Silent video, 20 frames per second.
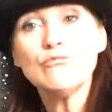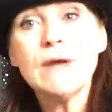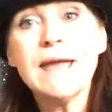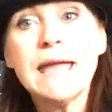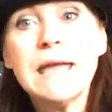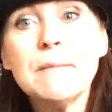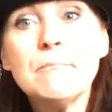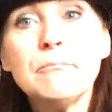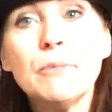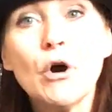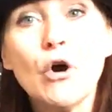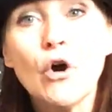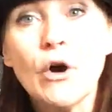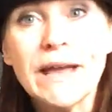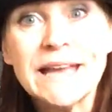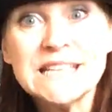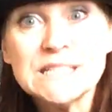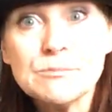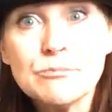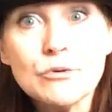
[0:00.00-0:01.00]
rainbow
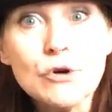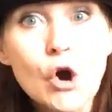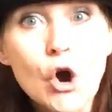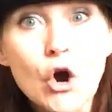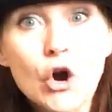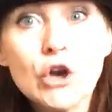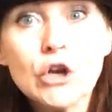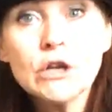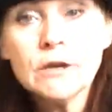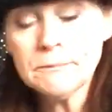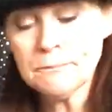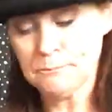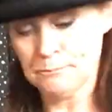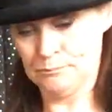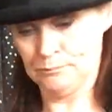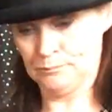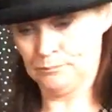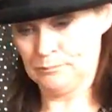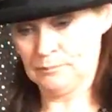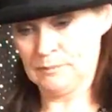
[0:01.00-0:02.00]
is broken.
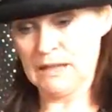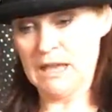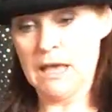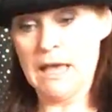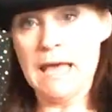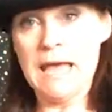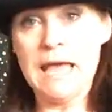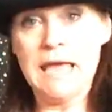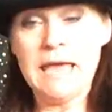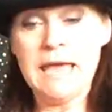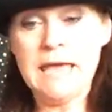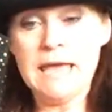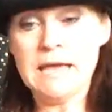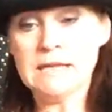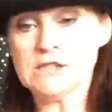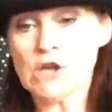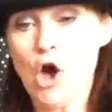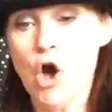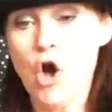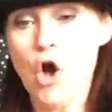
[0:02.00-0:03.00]

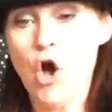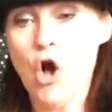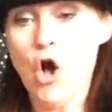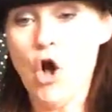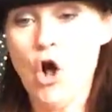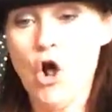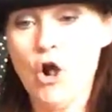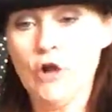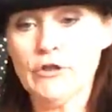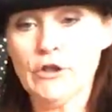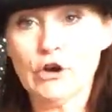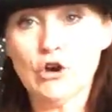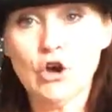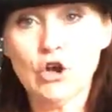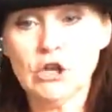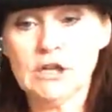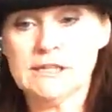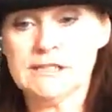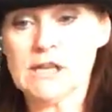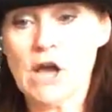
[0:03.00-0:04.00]
Here's all the
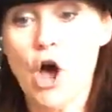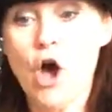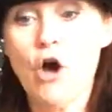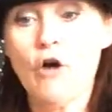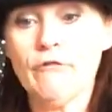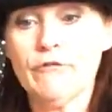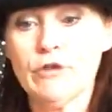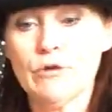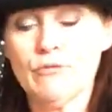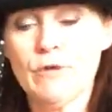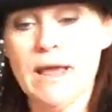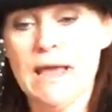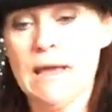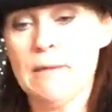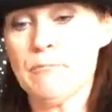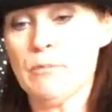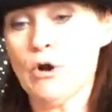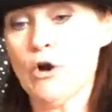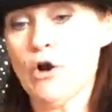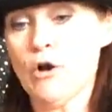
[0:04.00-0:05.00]
colours of the
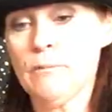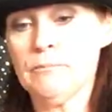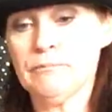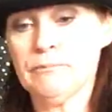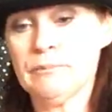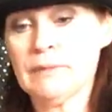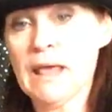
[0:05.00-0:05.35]
rainbow.